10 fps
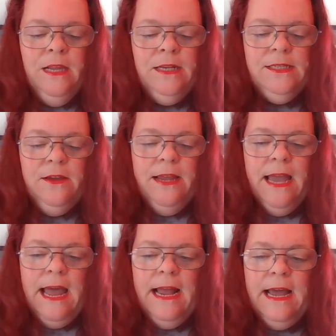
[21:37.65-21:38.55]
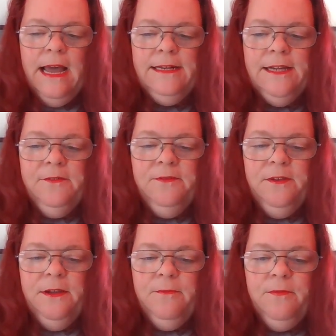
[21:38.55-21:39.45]
So yeah, I
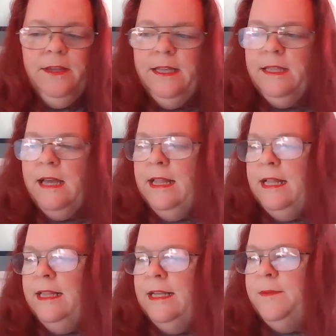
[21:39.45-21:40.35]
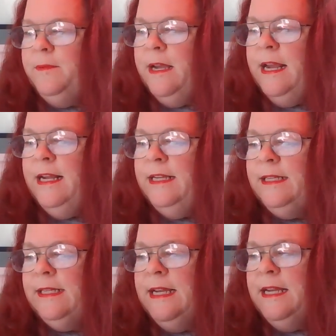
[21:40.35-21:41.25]
definitely really thought that this plant is